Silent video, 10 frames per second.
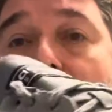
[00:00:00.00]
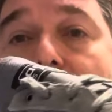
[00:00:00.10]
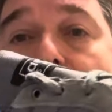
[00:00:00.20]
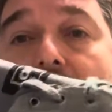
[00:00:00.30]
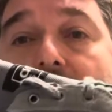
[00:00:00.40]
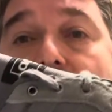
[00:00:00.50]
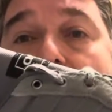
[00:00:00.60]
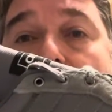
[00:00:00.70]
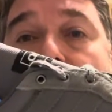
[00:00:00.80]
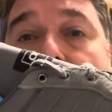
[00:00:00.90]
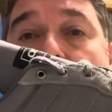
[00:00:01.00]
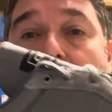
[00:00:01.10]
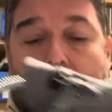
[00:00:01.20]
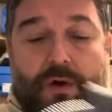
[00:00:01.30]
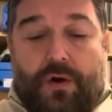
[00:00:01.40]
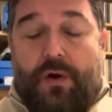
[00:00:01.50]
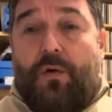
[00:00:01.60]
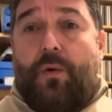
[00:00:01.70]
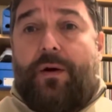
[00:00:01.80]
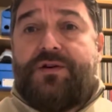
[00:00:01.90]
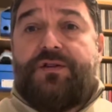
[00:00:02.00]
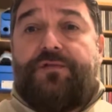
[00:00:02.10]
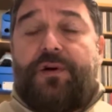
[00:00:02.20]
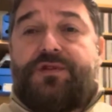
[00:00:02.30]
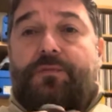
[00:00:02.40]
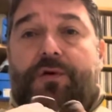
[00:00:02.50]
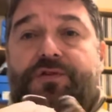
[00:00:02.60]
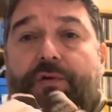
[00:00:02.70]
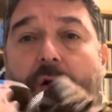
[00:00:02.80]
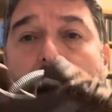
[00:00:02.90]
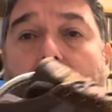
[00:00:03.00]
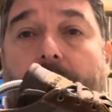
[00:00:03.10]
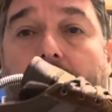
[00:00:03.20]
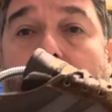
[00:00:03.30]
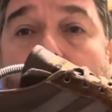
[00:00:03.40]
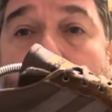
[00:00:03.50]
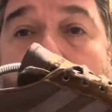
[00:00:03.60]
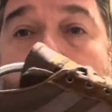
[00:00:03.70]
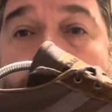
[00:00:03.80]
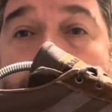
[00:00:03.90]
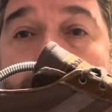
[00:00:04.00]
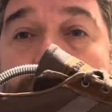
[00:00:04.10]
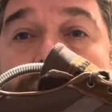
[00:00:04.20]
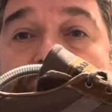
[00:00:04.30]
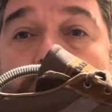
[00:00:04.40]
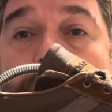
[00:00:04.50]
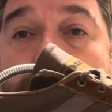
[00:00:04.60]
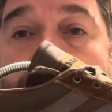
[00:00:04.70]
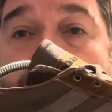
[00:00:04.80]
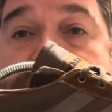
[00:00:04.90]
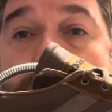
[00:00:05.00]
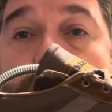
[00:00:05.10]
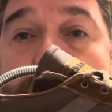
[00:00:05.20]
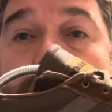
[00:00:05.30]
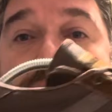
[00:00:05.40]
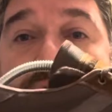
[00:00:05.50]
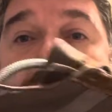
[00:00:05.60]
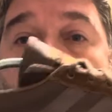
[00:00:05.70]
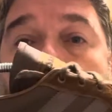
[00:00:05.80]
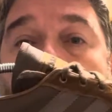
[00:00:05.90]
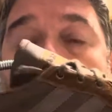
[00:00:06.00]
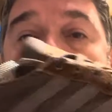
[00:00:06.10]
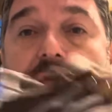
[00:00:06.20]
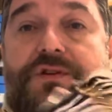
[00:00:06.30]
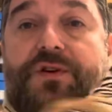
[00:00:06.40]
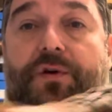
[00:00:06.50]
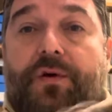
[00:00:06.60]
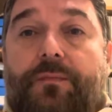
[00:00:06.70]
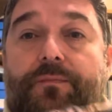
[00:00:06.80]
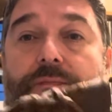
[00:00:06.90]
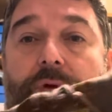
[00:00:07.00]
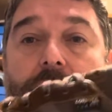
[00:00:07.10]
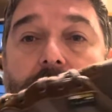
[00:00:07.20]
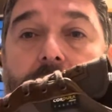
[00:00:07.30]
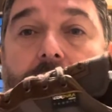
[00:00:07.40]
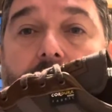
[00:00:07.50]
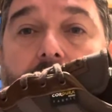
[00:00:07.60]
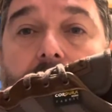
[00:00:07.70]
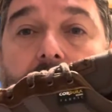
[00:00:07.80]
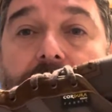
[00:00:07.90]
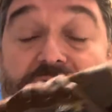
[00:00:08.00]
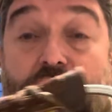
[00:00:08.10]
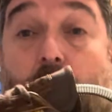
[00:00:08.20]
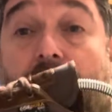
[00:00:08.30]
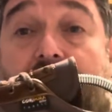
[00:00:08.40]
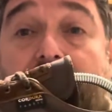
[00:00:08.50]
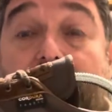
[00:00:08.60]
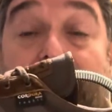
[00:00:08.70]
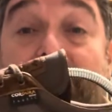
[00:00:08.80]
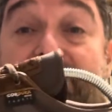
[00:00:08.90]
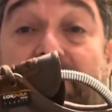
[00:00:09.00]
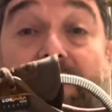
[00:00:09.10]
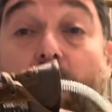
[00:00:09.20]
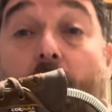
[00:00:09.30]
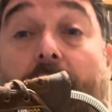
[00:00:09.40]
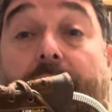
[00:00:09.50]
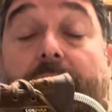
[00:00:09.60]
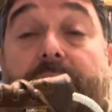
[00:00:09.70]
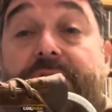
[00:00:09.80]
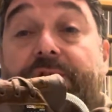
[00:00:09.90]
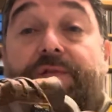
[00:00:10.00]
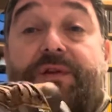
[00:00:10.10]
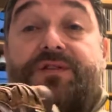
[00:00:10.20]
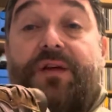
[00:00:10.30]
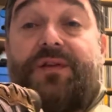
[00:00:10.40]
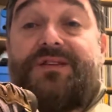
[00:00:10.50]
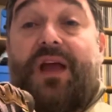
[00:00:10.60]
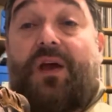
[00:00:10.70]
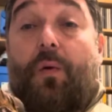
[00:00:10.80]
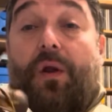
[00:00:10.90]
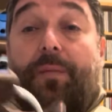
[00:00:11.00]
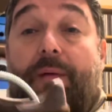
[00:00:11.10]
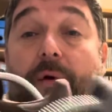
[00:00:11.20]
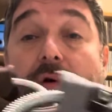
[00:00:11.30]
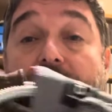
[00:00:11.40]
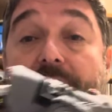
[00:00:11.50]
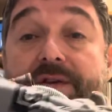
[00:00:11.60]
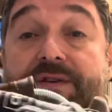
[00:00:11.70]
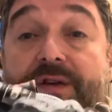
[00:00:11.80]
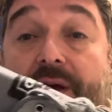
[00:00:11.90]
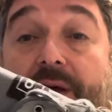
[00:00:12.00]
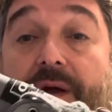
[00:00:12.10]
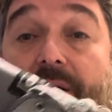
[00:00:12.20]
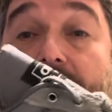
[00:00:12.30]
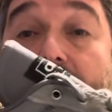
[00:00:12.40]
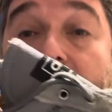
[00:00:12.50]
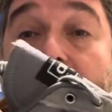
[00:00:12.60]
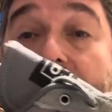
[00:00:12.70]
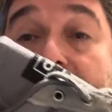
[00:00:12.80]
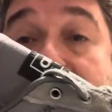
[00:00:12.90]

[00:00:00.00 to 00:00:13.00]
right round, whereas the first Moscrop had the fabric there separating the heel and the toe. That's certainly one difference. And the second one, a bit more obvious. There can you